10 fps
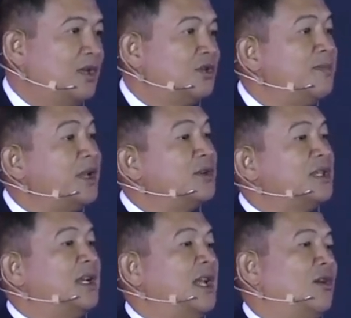So meron
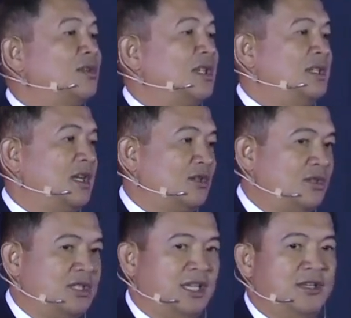sana akong
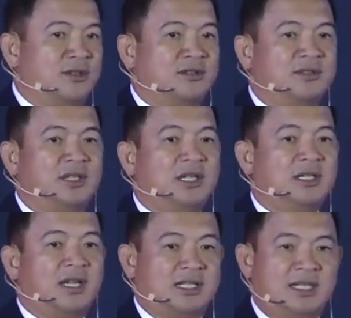suggestion sa inyo.
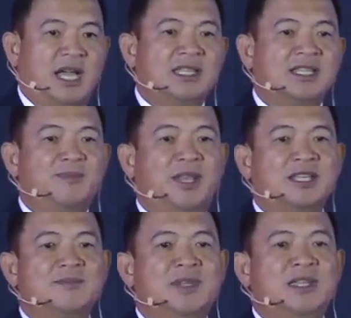As God has
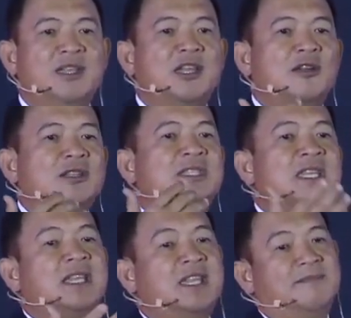blessed me,
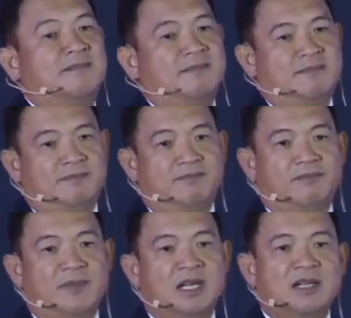seek Him.
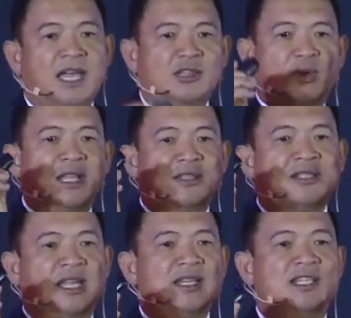Try to
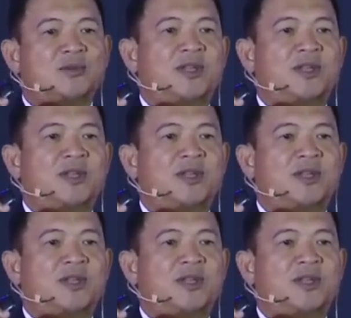understand His